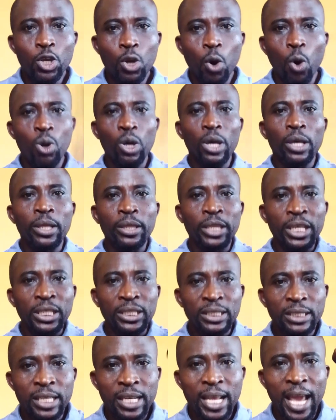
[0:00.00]
the
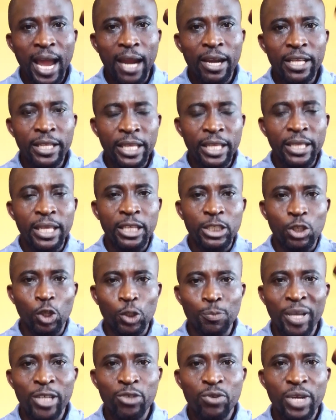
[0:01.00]
ciliary, the
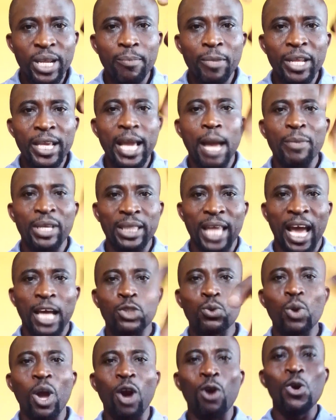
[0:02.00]
suspensory ligament
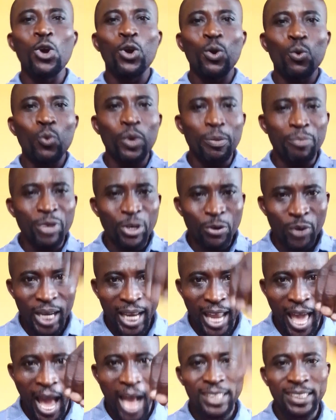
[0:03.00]
as well will be
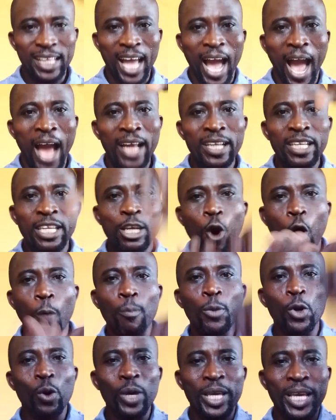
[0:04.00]
relaxed, and the
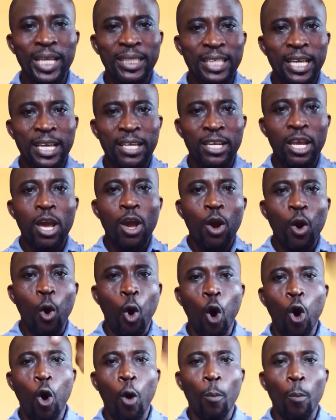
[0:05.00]
oblongated
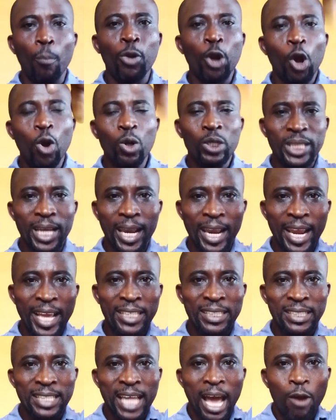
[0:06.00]
or oblonged
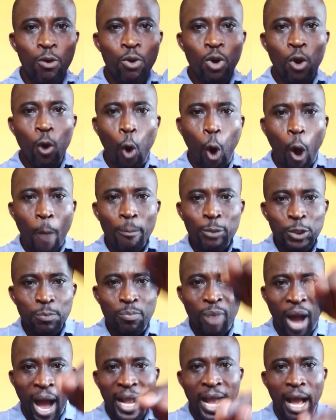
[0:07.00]
lens now
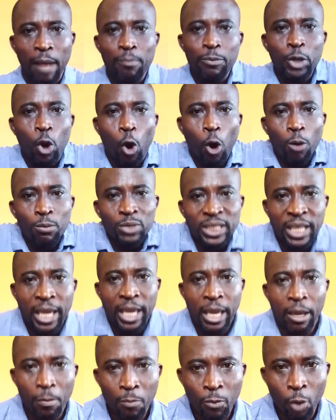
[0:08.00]
comes back and
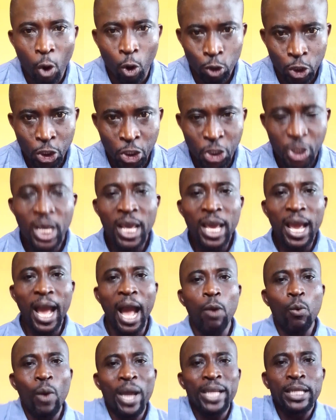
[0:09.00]
becomes engorged.
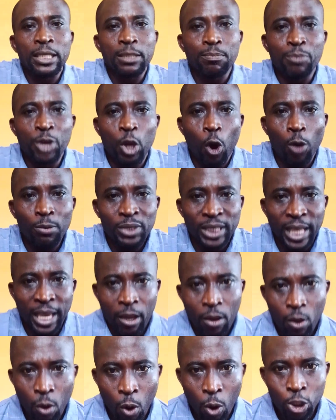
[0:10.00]
And when it becomes
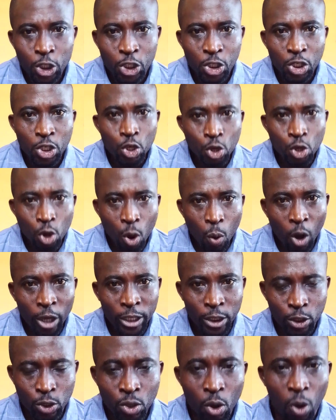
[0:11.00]
engorged, you know
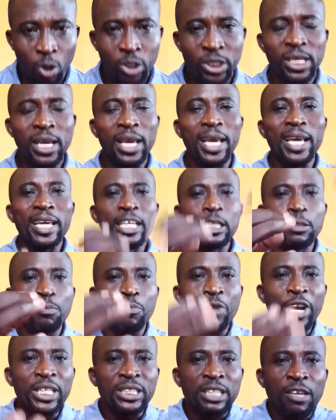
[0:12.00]
what it does?
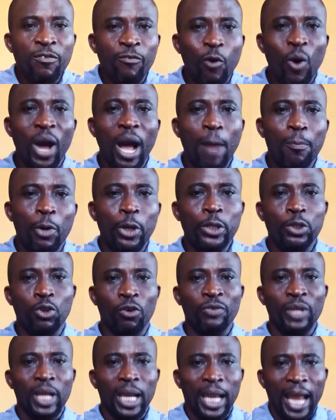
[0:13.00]
It brings the focal
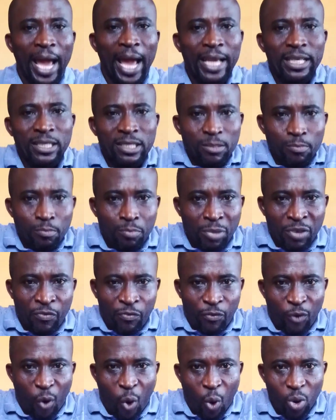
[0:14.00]
point of the light
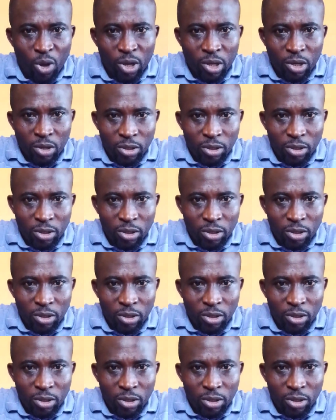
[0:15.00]
before